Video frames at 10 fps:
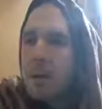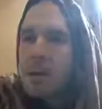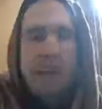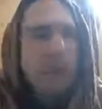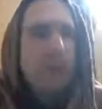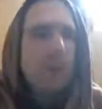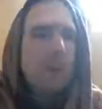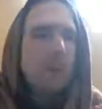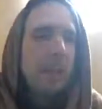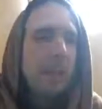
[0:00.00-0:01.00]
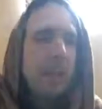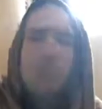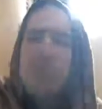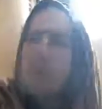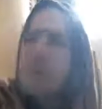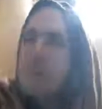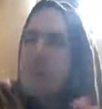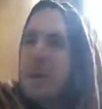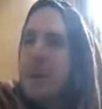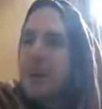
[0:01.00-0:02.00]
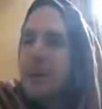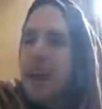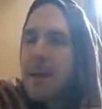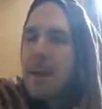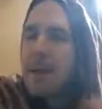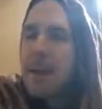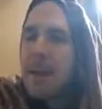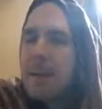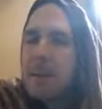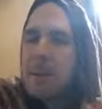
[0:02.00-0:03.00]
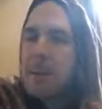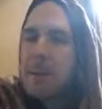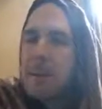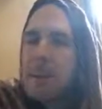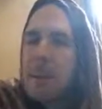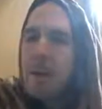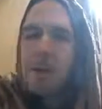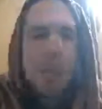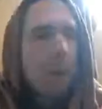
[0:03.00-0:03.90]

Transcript: they will not save you at a time of death. Because the